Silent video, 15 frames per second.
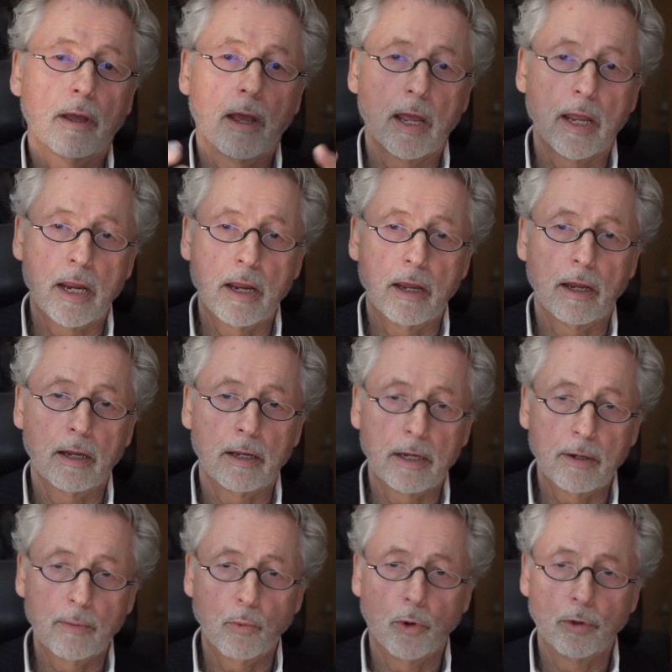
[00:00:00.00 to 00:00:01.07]
I
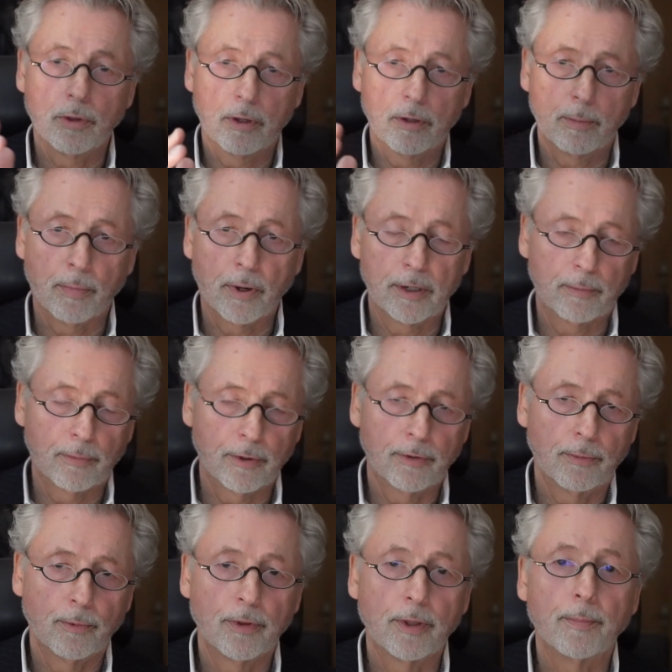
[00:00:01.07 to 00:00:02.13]
hear what
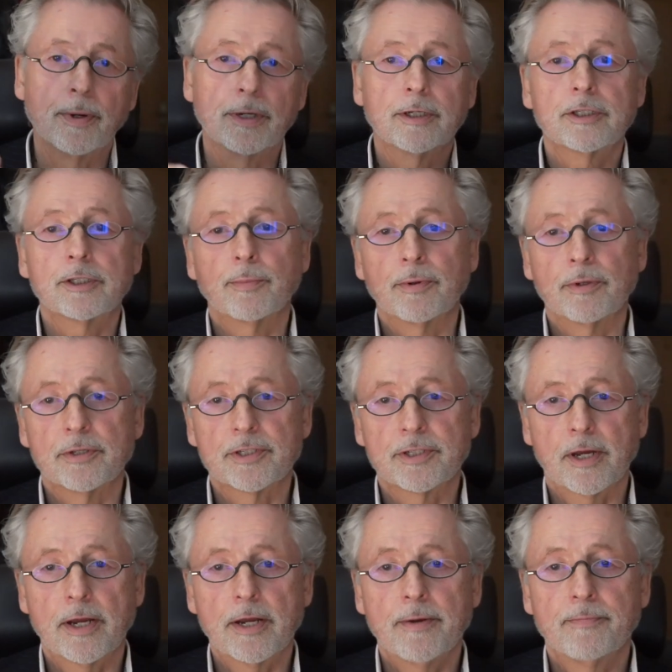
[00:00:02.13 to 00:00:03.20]
the participants
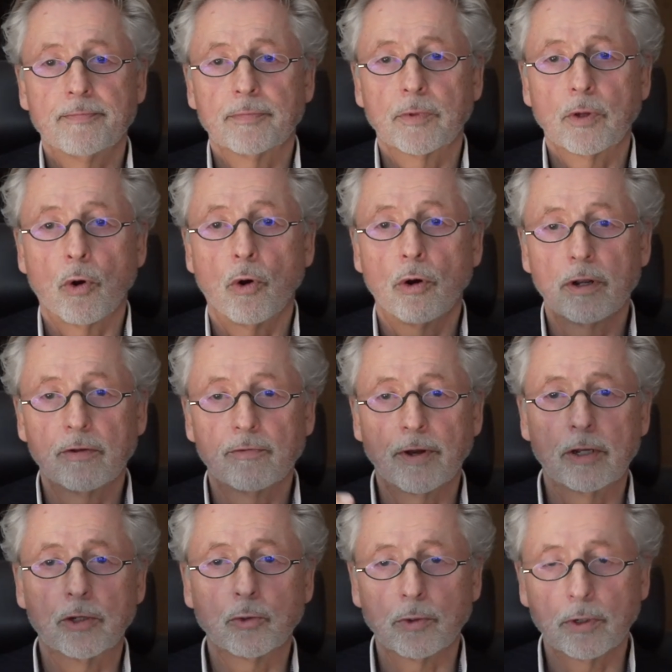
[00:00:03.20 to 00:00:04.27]
say, or
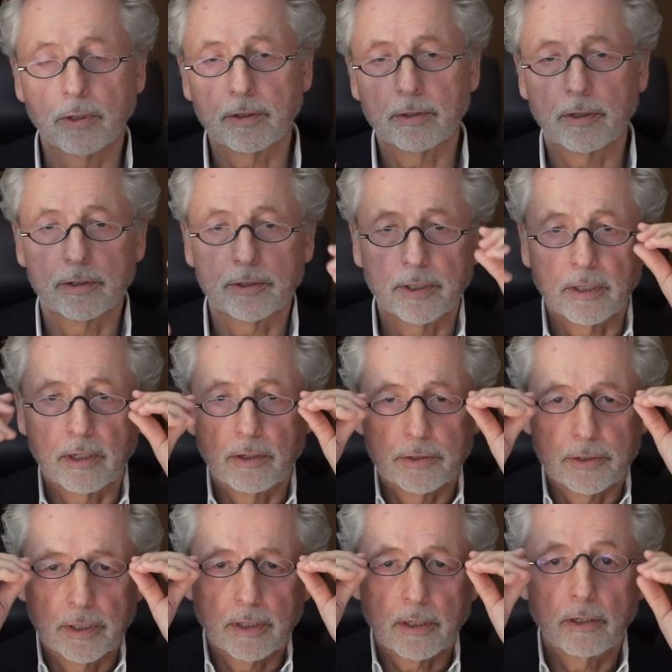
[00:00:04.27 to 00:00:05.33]
if I do a
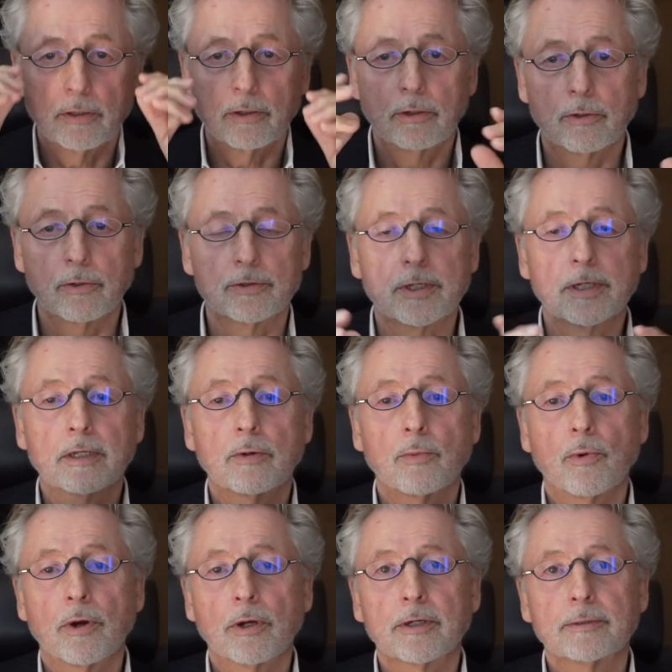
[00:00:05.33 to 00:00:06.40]

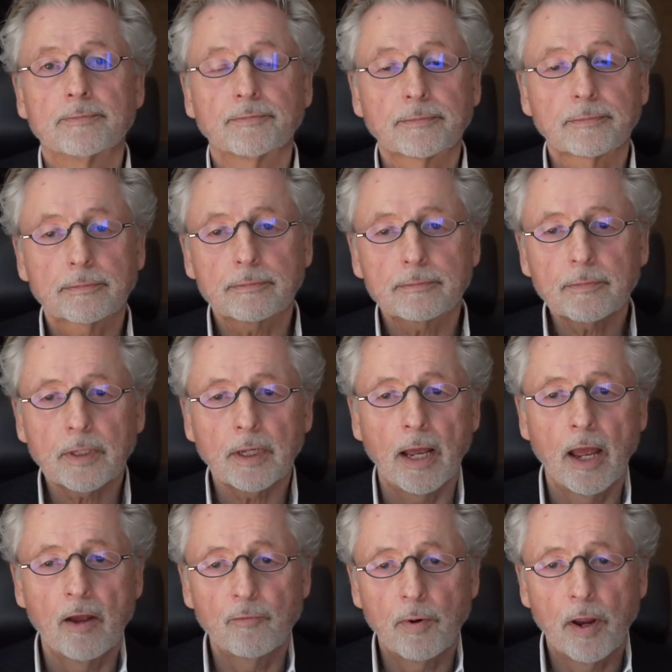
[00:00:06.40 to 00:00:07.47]
single work,
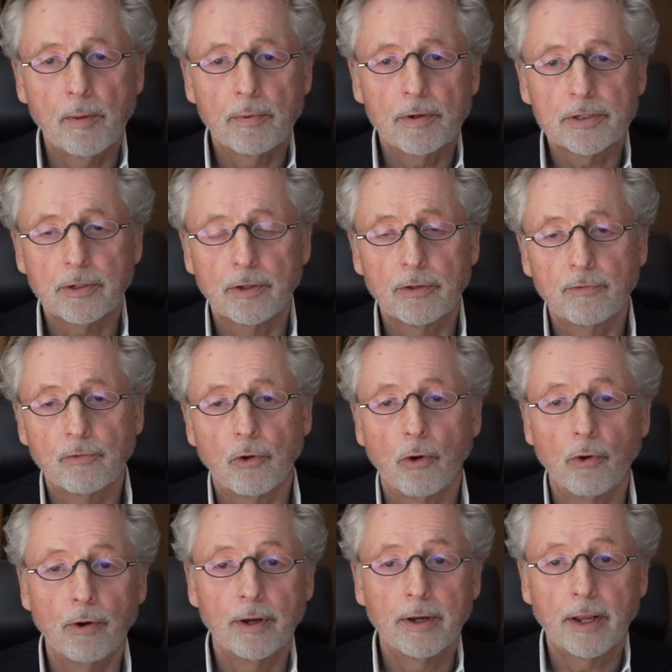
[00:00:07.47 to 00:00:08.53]
I have papers on the
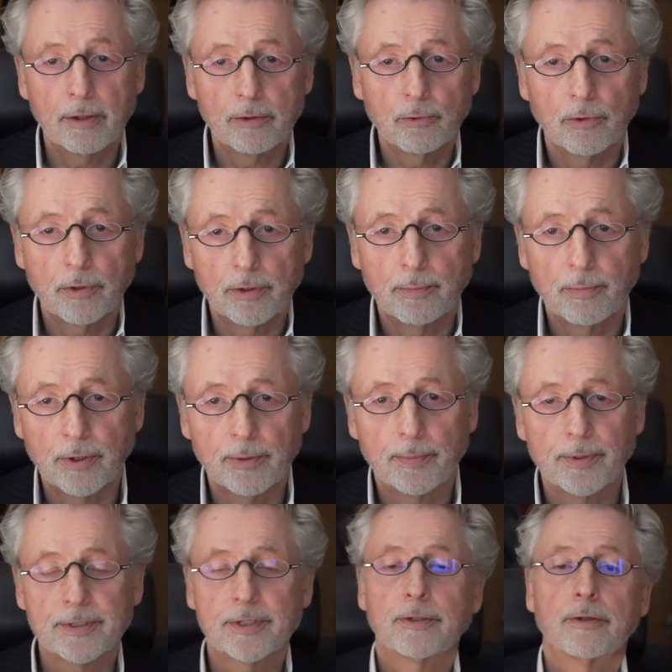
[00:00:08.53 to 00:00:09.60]
floor and I do the
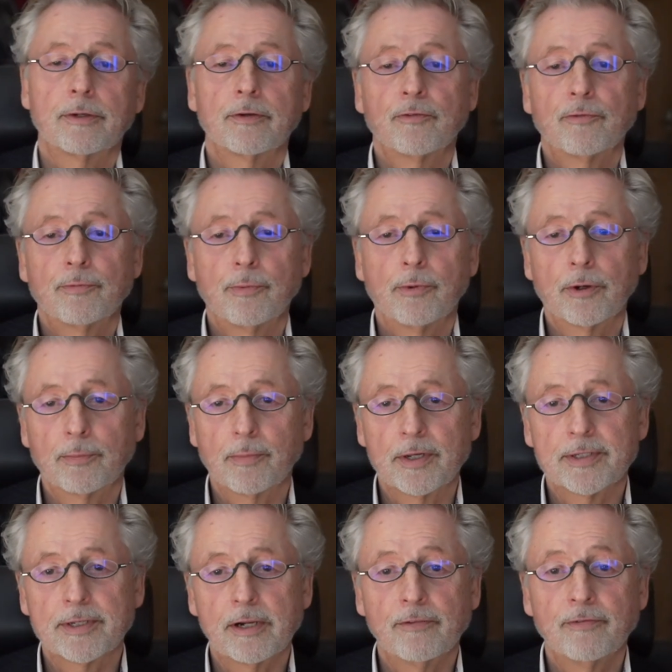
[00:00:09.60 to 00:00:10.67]
representative work
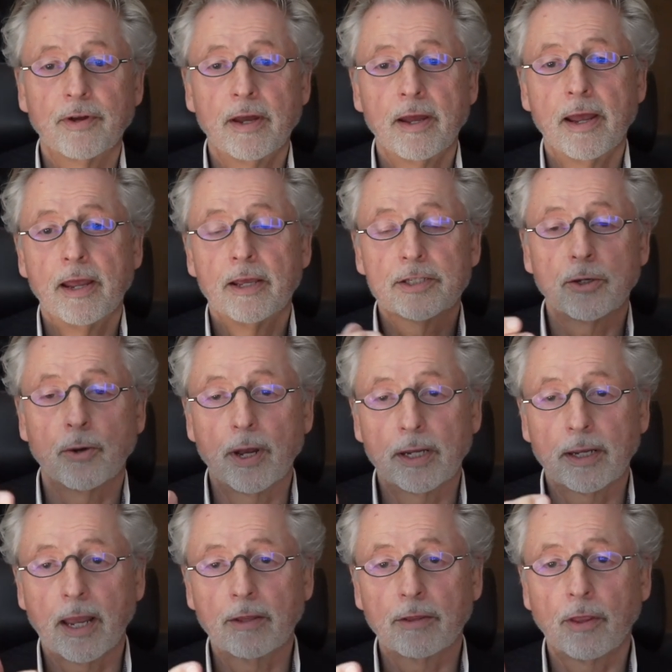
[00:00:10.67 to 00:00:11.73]
myself. So
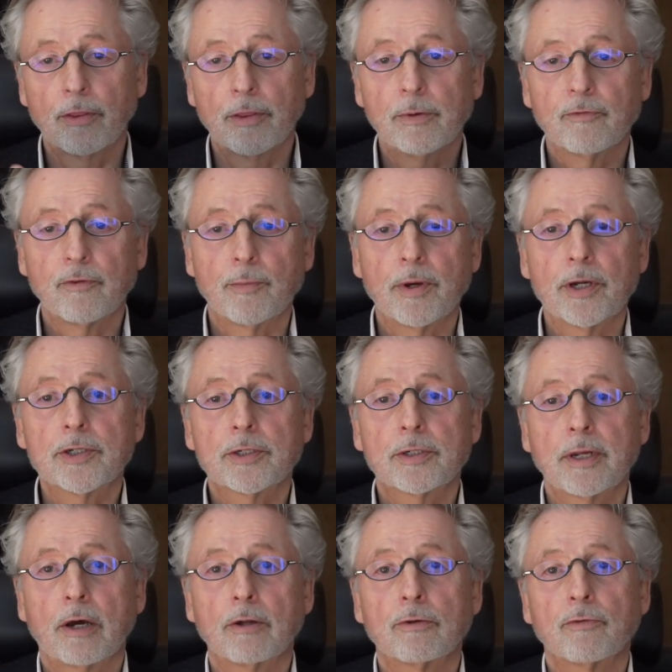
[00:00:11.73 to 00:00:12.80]
I gather the
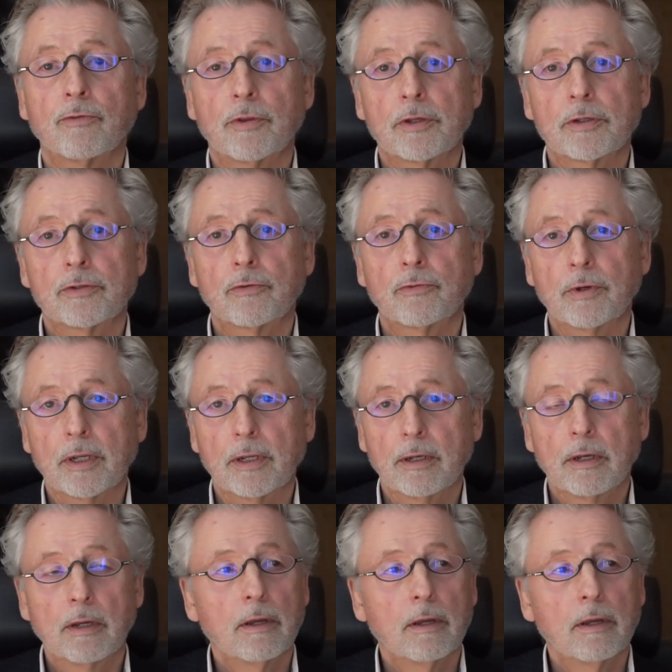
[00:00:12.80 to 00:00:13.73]
information out of the three